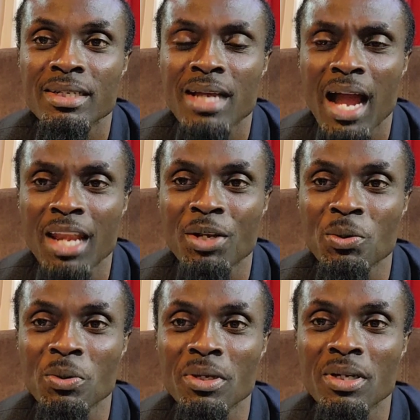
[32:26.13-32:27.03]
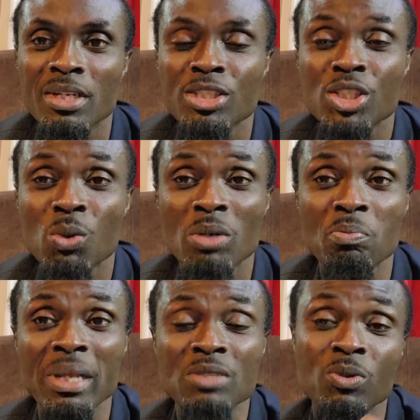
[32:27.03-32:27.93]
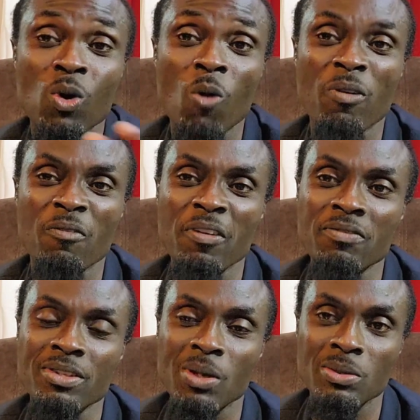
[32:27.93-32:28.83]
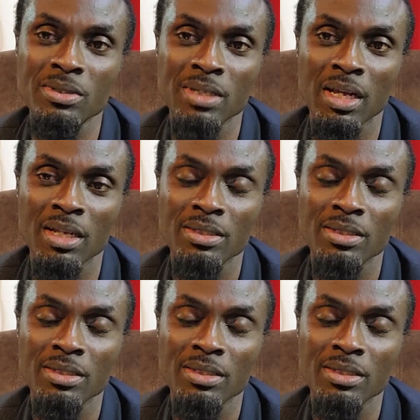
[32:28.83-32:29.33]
Hallelujah. She was blessed with over $50,000.